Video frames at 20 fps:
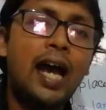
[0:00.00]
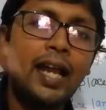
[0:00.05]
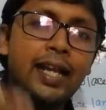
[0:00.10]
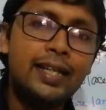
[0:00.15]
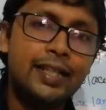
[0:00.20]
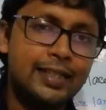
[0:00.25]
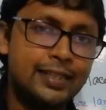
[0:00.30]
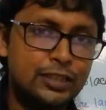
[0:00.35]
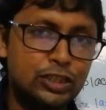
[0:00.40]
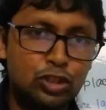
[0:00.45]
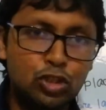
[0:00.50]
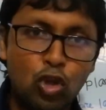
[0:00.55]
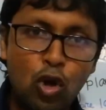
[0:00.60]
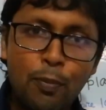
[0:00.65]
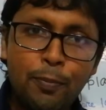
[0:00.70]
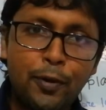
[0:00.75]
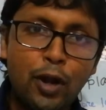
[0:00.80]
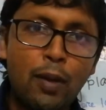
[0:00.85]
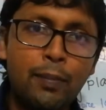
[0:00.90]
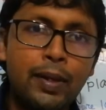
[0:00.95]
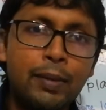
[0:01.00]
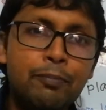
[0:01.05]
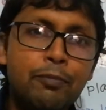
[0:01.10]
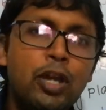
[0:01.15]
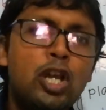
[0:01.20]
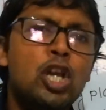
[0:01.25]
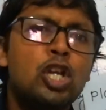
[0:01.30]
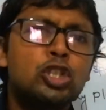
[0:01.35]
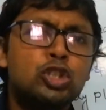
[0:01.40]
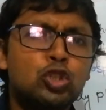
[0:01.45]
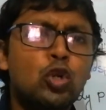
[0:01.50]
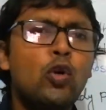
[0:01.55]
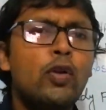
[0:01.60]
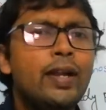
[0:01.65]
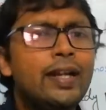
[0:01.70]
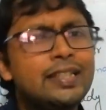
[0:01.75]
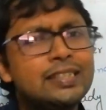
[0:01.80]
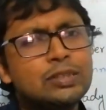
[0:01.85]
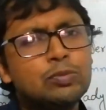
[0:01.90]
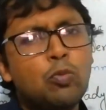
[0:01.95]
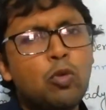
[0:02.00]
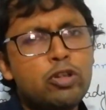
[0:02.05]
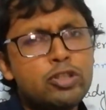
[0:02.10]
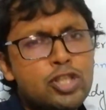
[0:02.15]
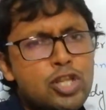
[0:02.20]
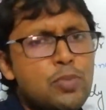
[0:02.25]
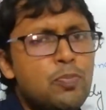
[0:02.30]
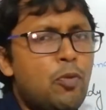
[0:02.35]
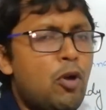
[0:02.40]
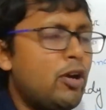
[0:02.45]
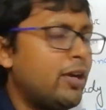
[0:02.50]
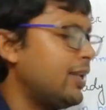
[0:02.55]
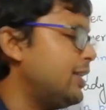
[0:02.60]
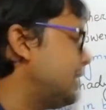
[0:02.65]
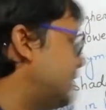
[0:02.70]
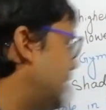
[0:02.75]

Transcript: it is no problem. So it is most important, they